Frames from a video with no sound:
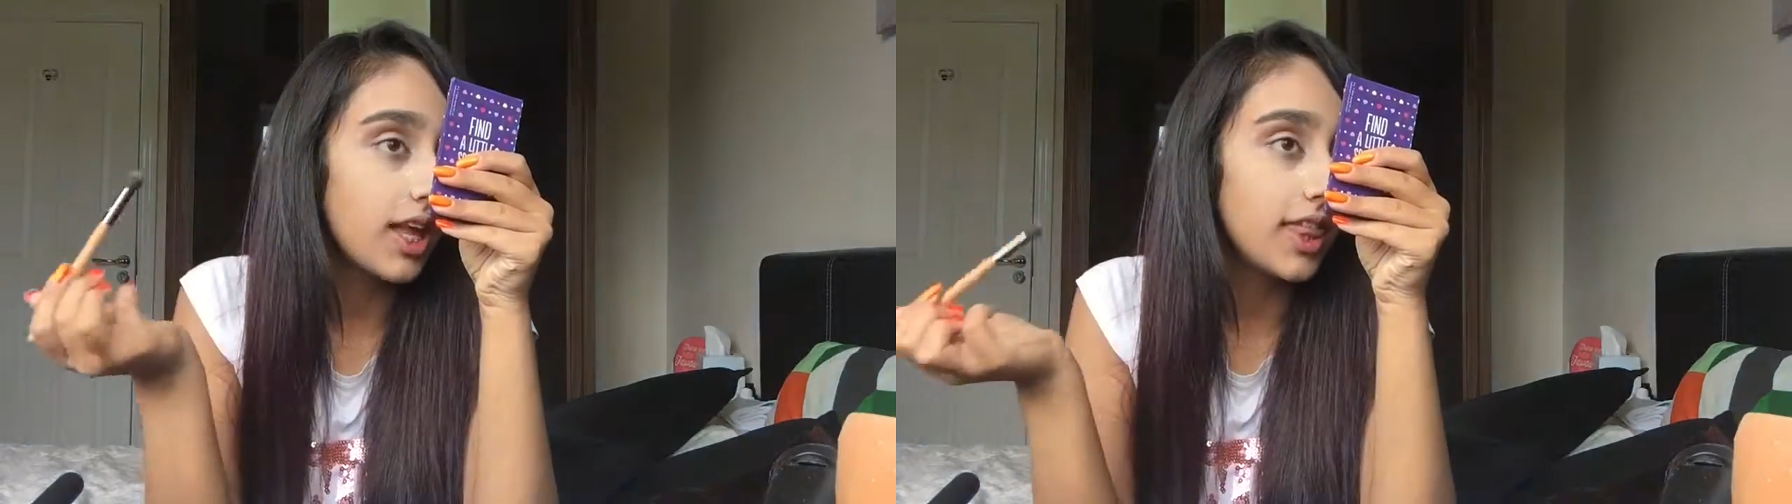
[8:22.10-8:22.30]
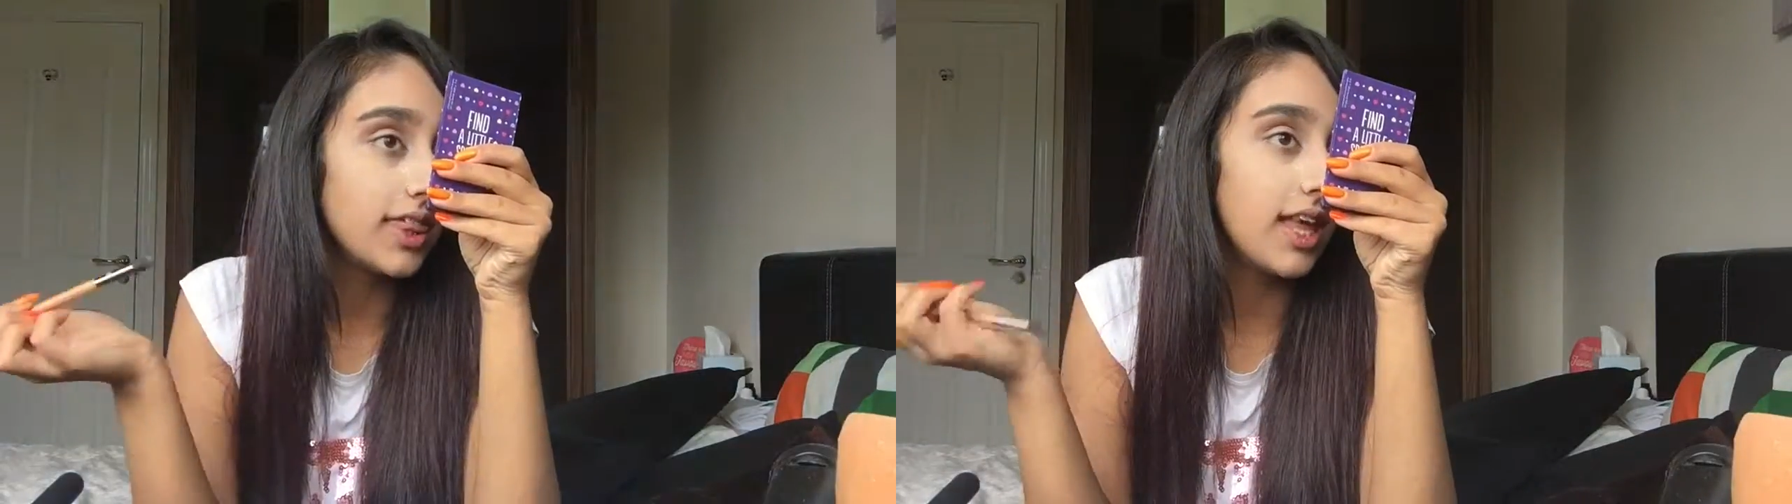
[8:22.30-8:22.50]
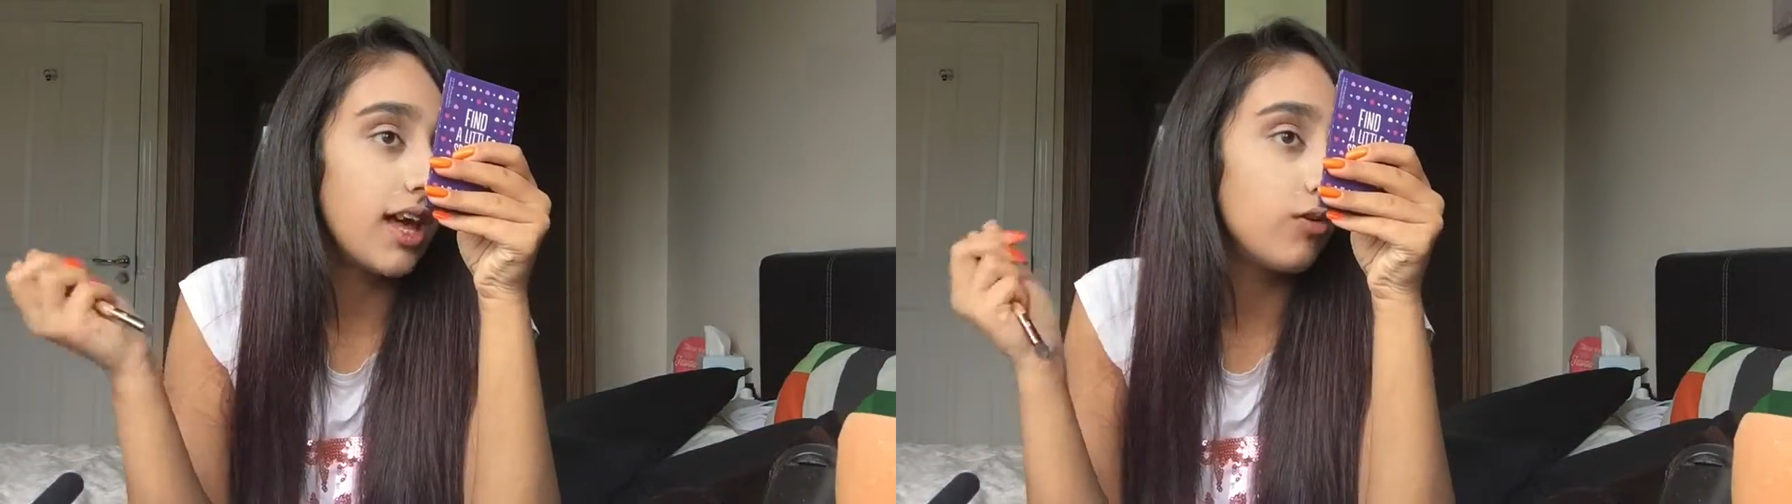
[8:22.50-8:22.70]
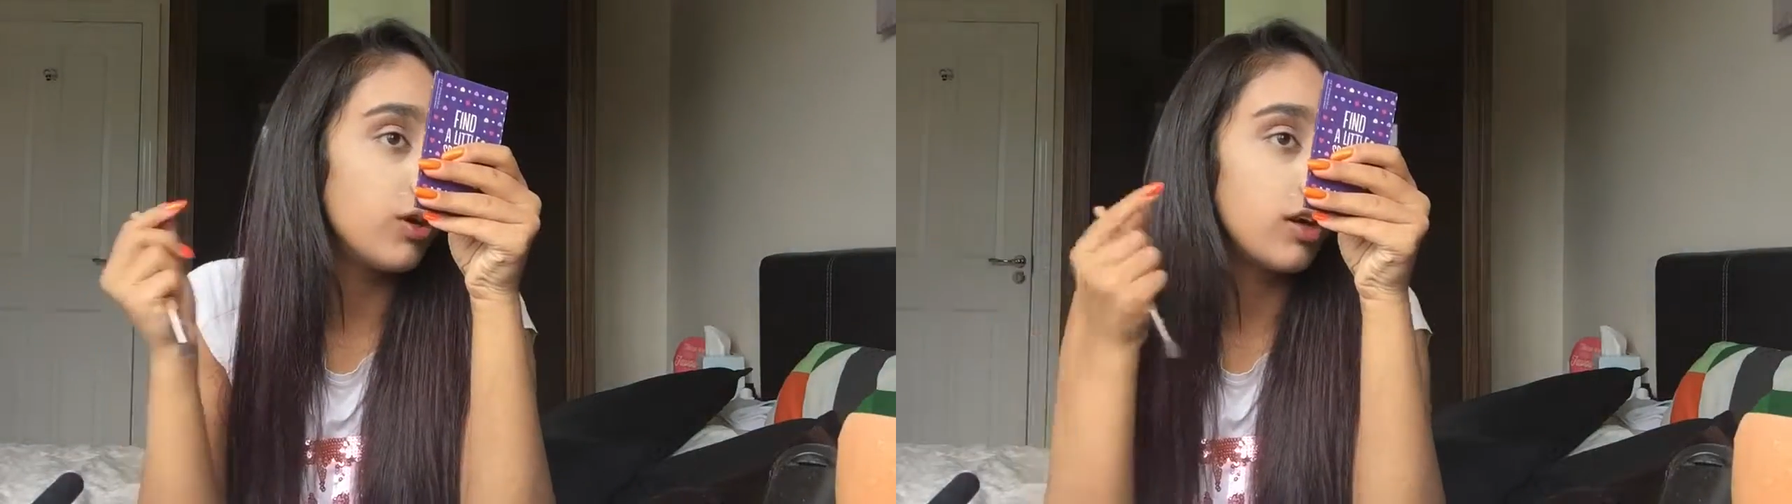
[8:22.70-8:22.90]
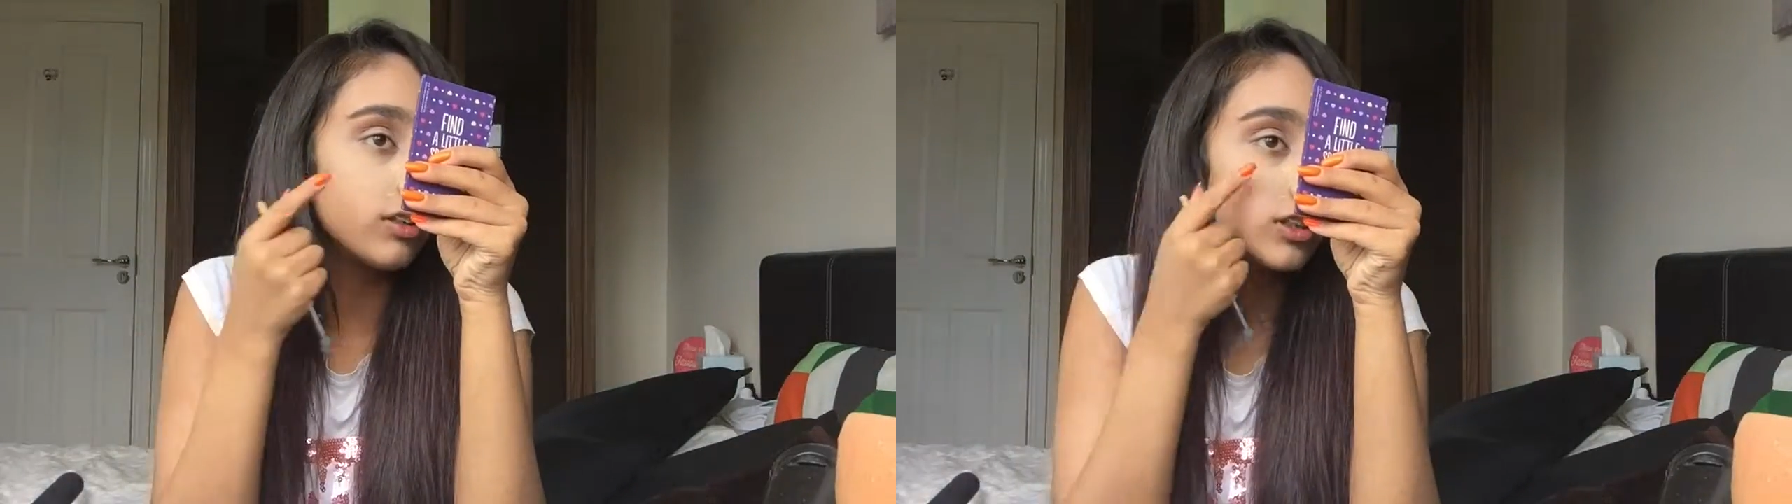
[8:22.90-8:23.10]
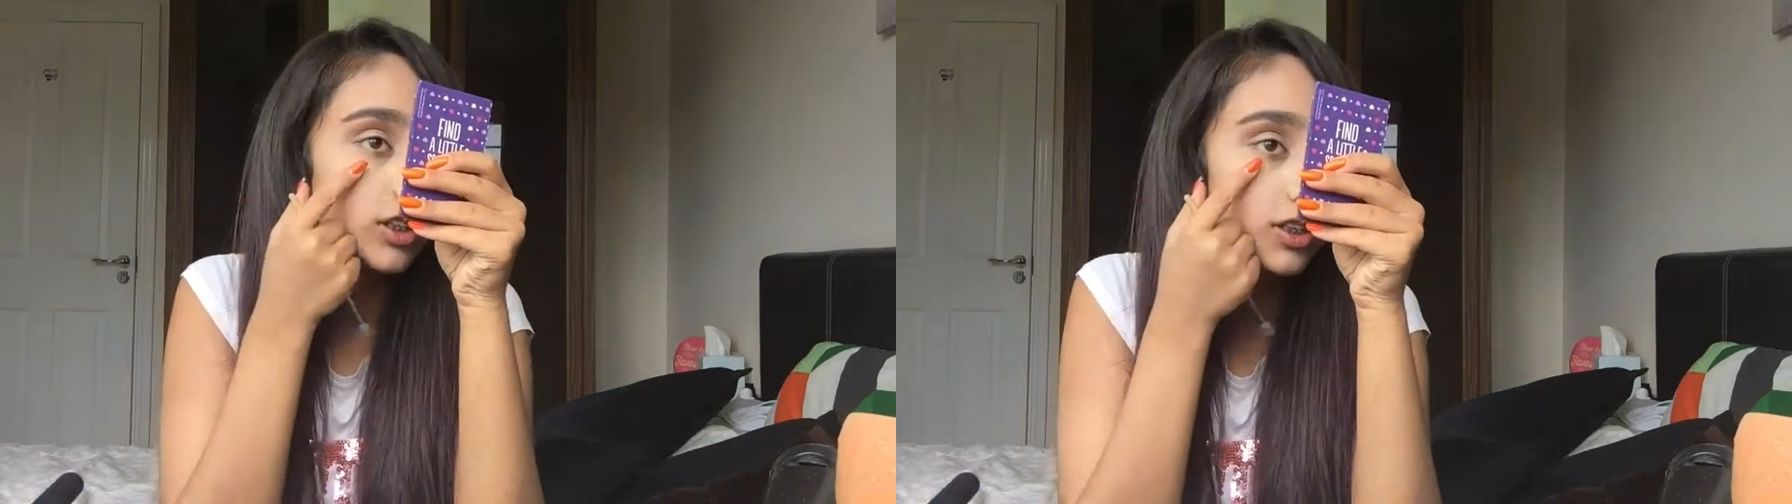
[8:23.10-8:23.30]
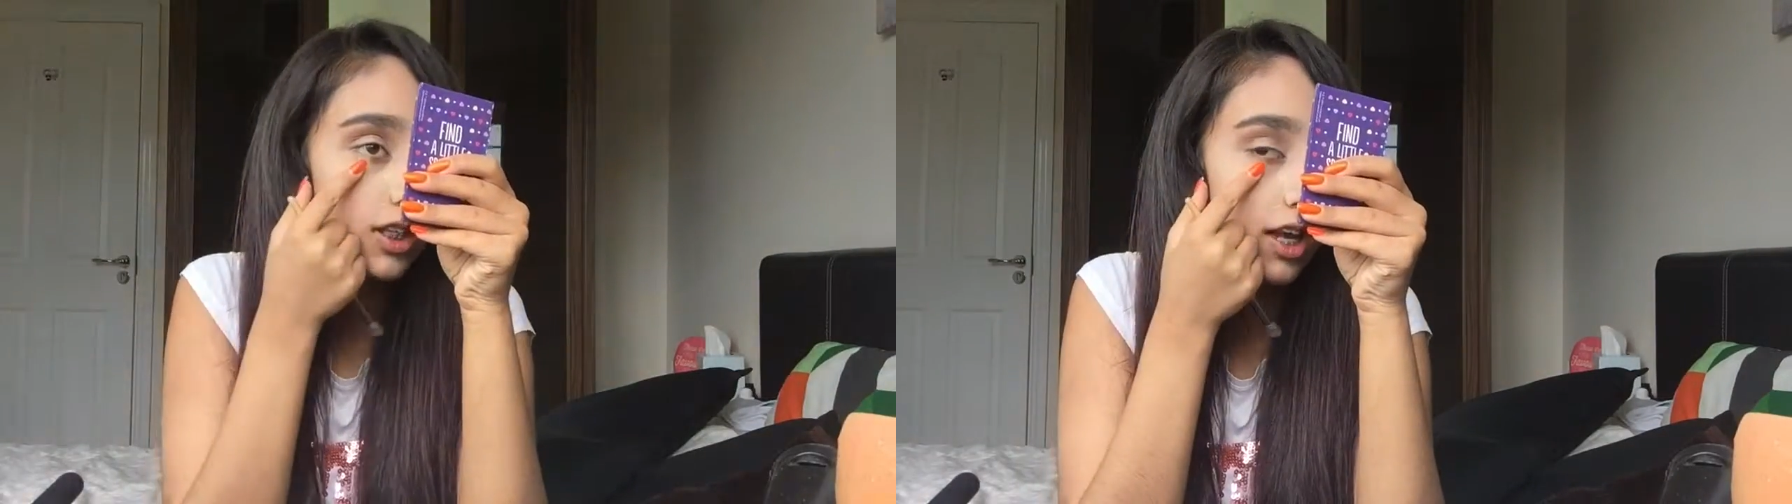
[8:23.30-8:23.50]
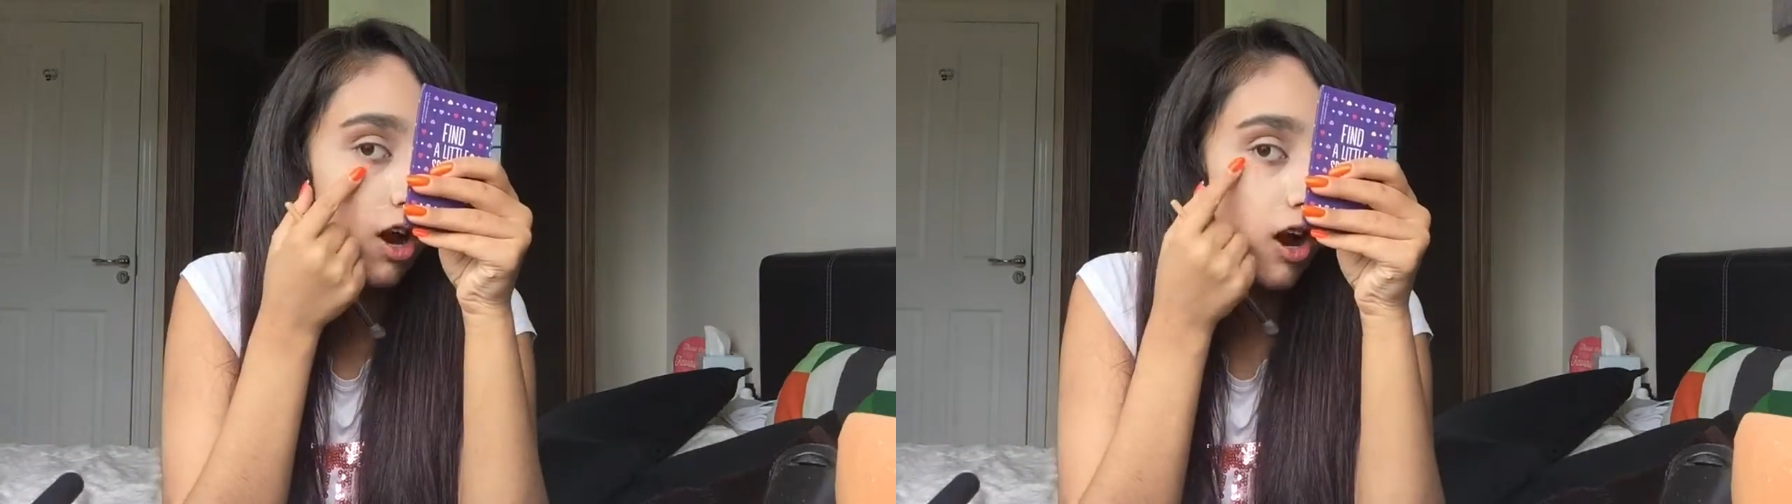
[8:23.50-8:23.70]
and there we go. So just
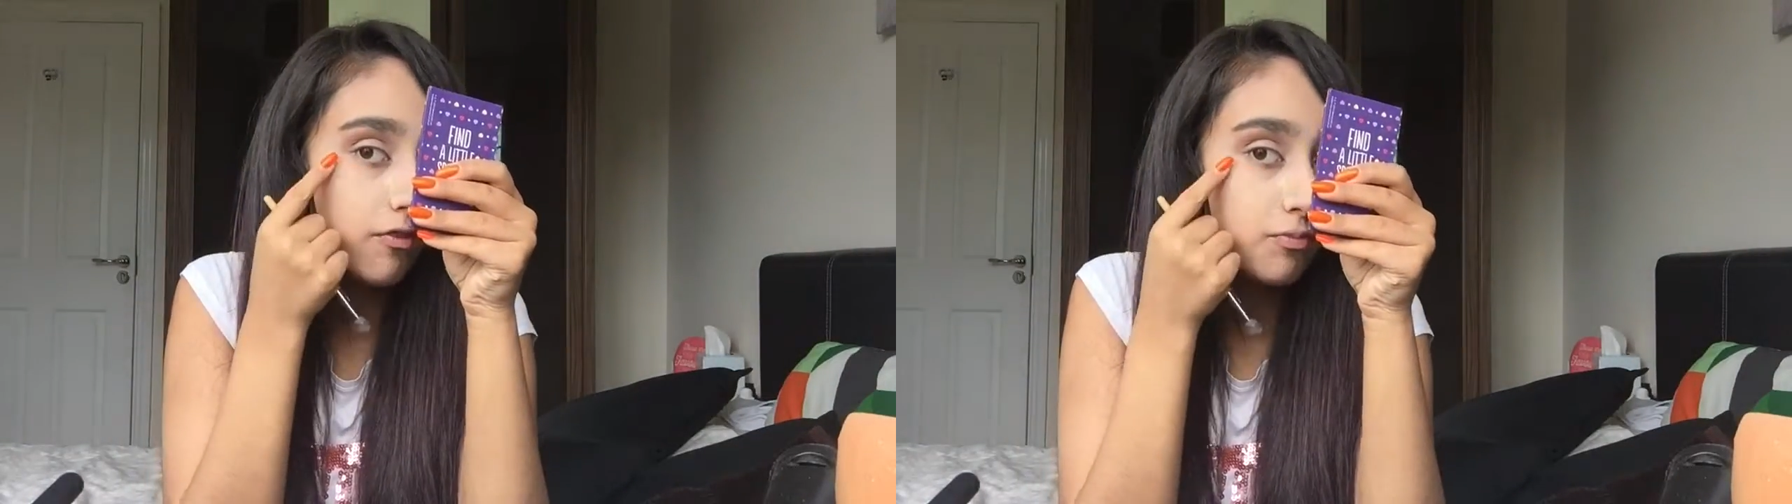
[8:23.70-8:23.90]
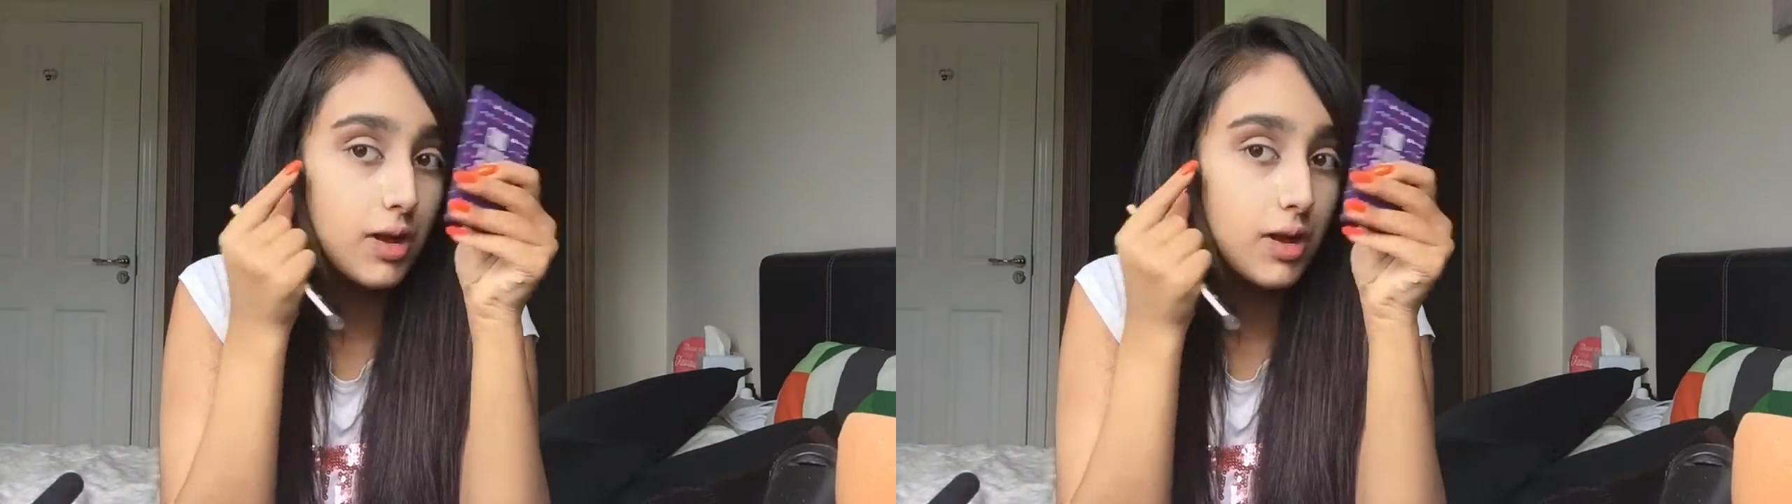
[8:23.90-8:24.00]
like half